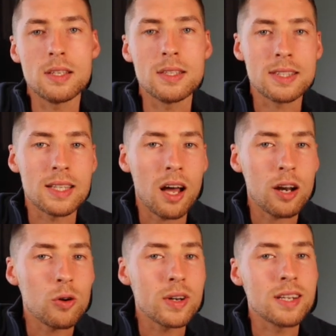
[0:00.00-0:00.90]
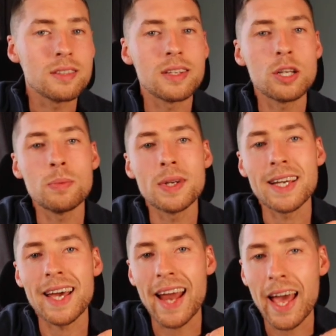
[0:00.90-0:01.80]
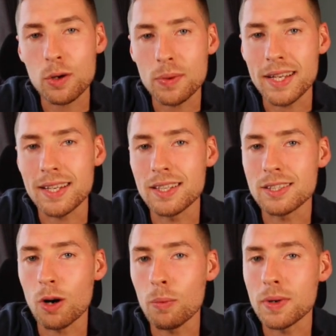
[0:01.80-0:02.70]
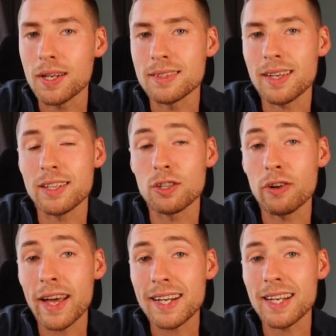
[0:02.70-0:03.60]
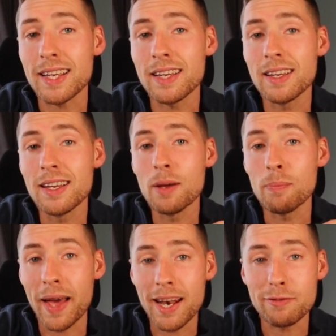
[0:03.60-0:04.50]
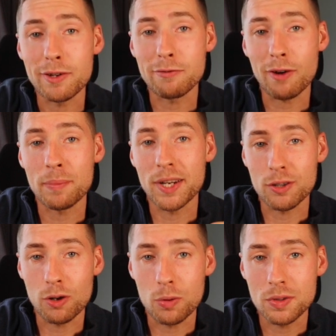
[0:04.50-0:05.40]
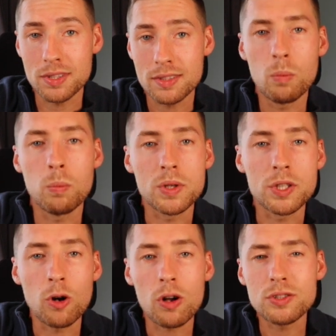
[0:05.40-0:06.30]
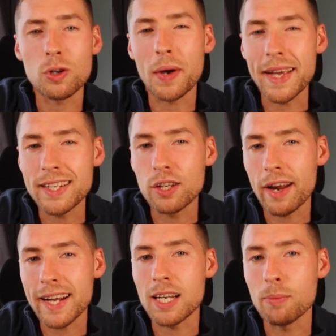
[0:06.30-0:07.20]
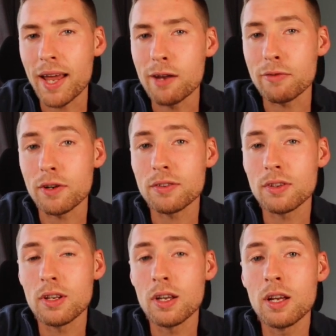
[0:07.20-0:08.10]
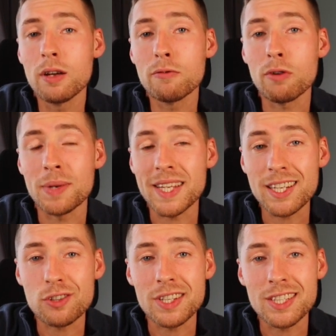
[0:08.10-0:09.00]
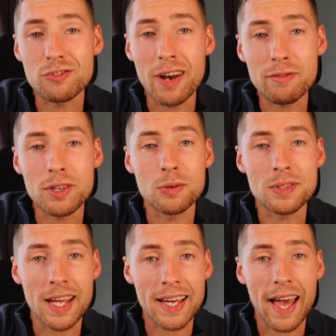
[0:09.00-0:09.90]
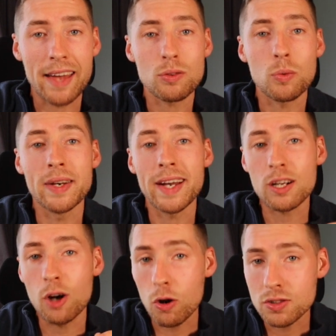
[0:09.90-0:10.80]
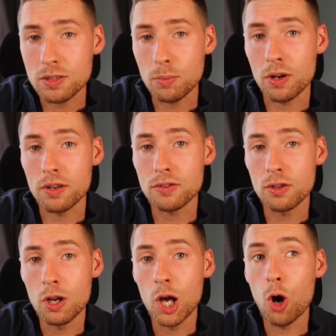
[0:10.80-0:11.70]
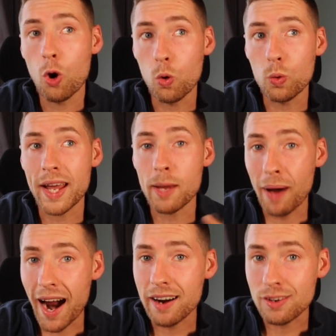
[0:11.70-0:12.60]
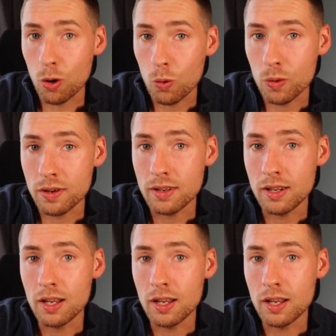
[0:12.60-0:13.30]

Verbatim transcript: You see, not only does Illumina get equity in these companies and directly benefit from their growth, but they also indirectly benefit from the increased revenues they get when their customers, who they part own,